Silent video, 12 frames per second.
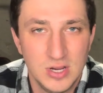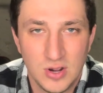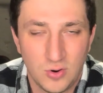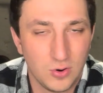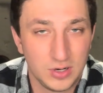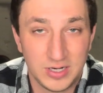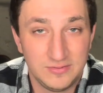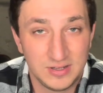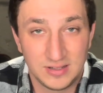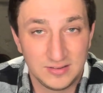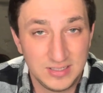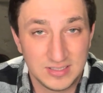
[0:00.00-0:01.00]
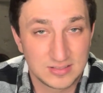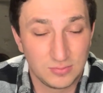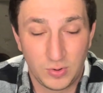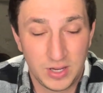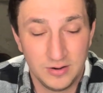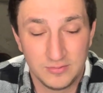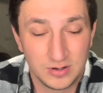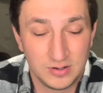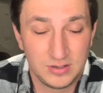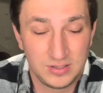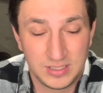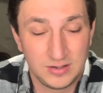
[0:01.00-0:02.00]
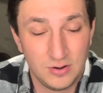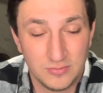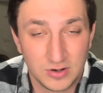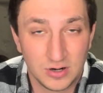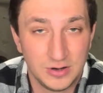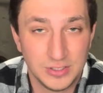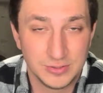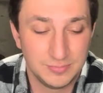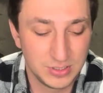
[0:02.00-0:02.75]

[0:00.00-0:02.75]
or even at least way over over $100.